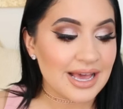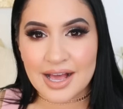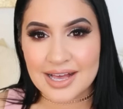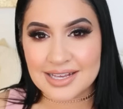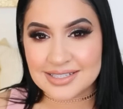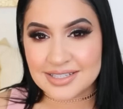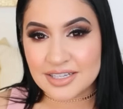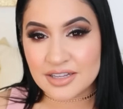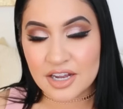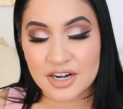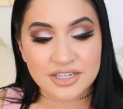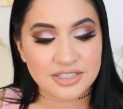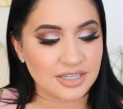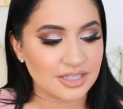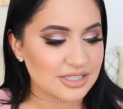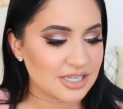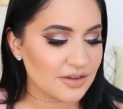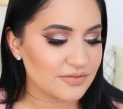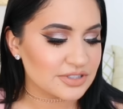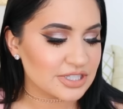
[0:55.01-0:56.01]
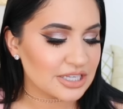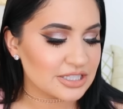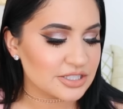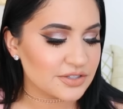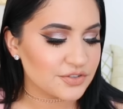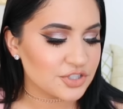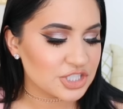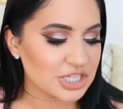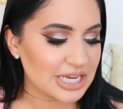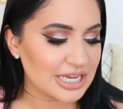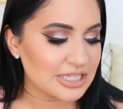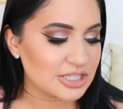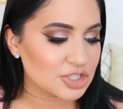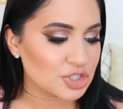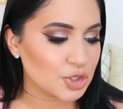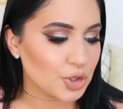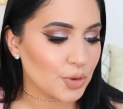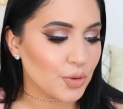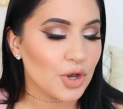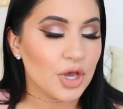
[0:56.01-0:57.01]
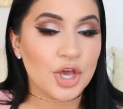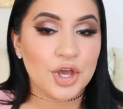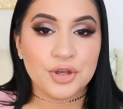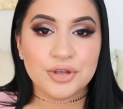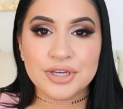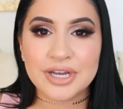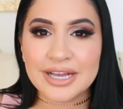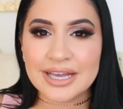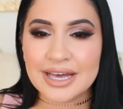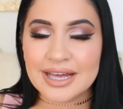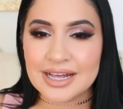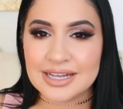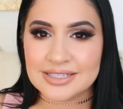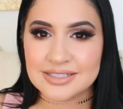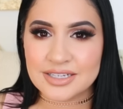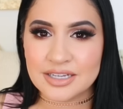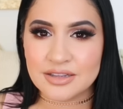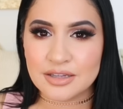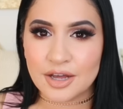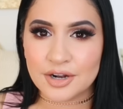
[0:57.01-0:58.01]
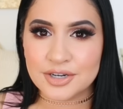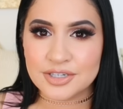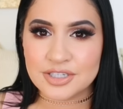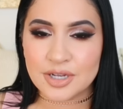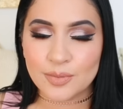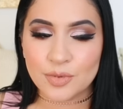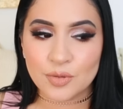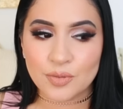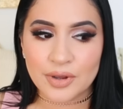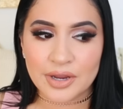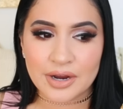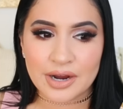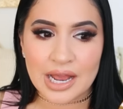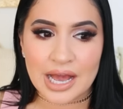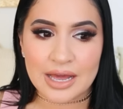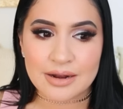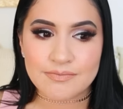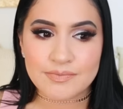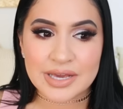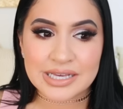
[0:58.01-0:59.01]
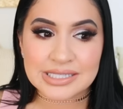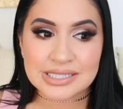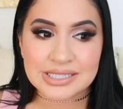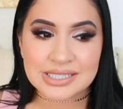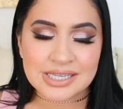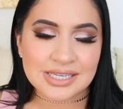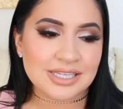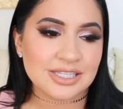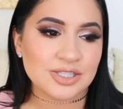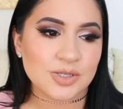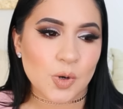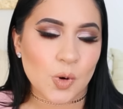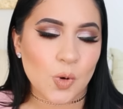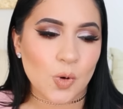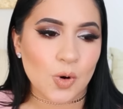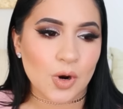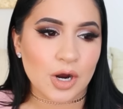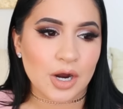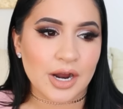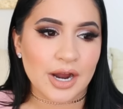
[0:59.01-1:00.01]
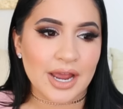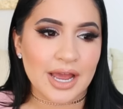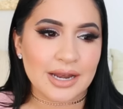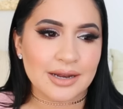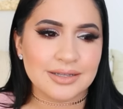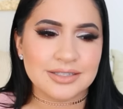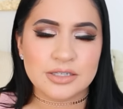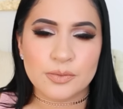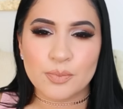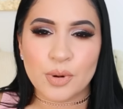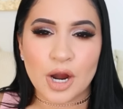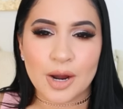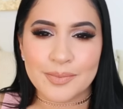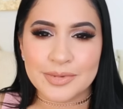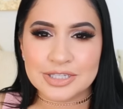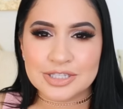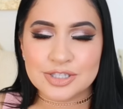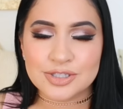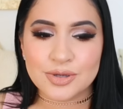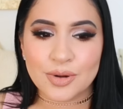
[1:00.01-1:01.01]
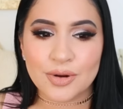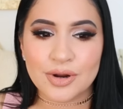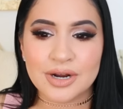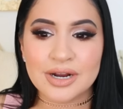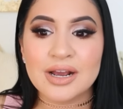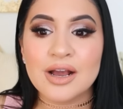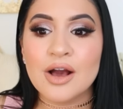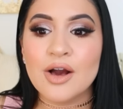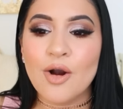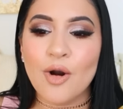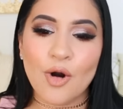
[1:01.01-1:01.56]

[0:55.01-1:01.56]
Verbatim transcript: Estee Lauder does have tons of shades, so you can get Estee Lauder Double Wear at Macy's or any department store.